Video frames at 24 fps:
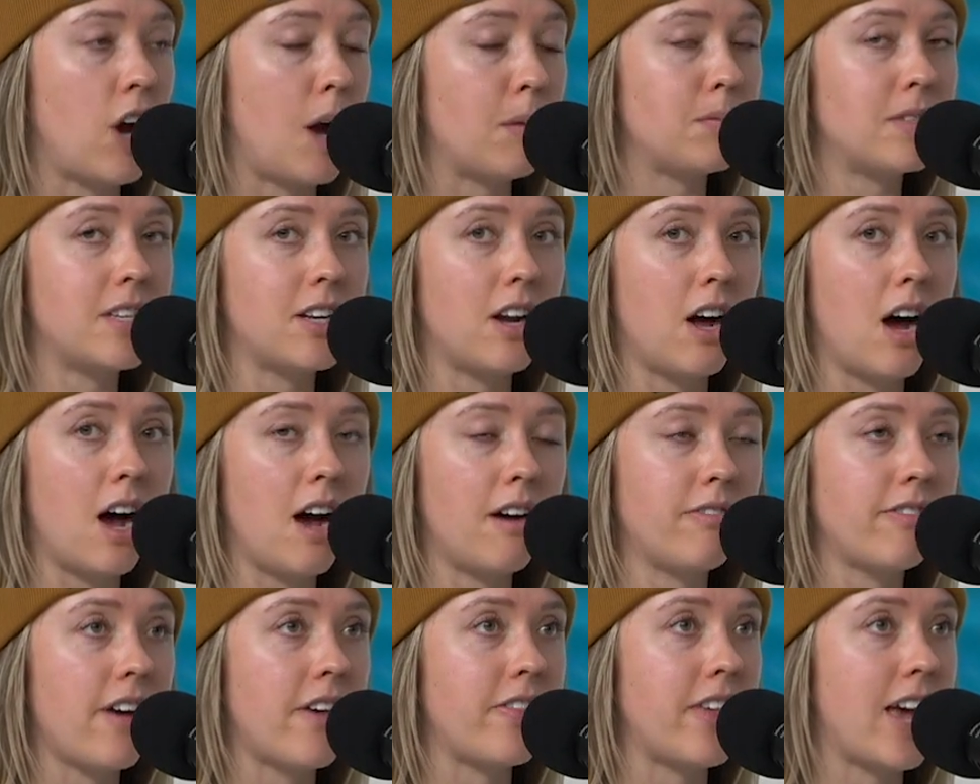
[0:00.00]
Drops it
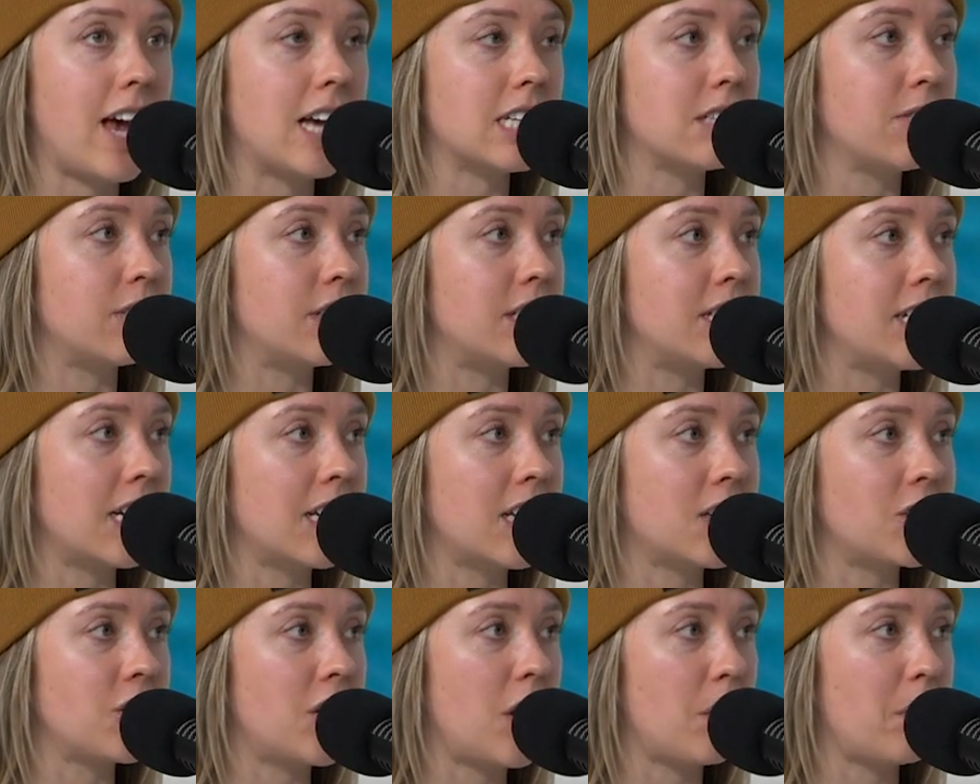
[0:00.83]
off and they ask for a
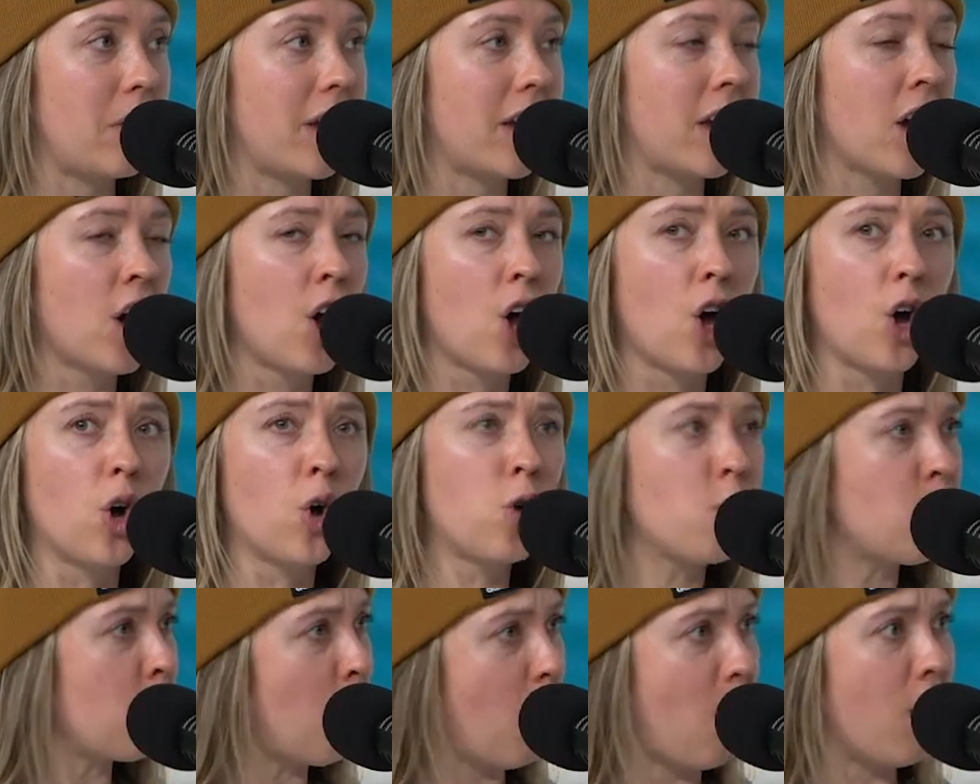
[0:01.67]
signature. And I'm like,
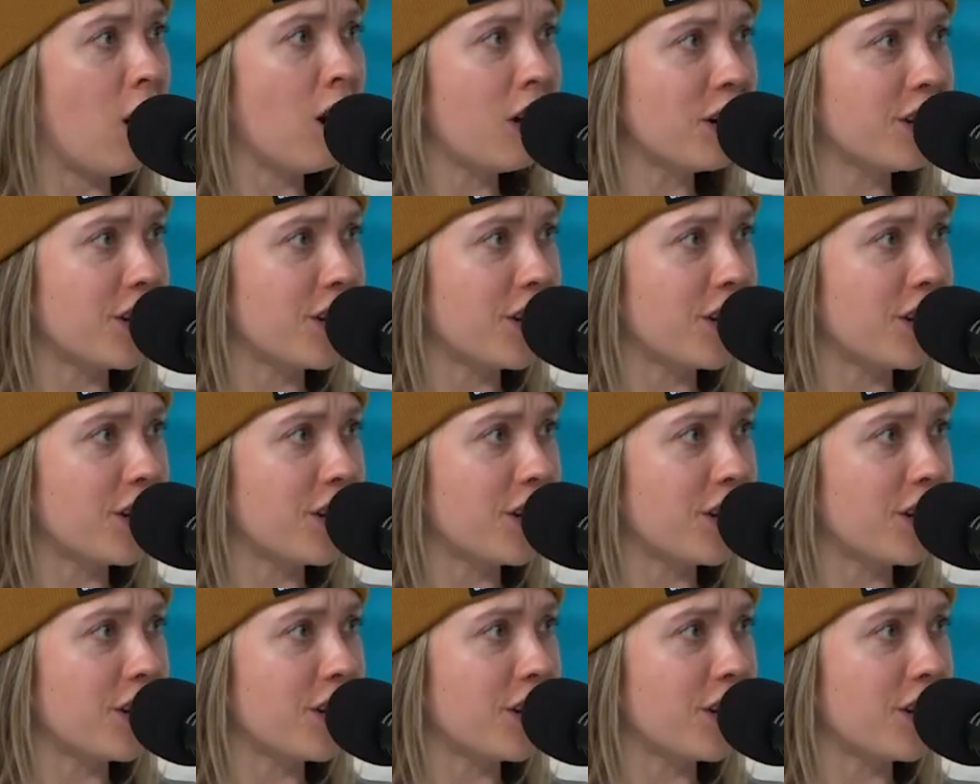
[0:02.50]
who are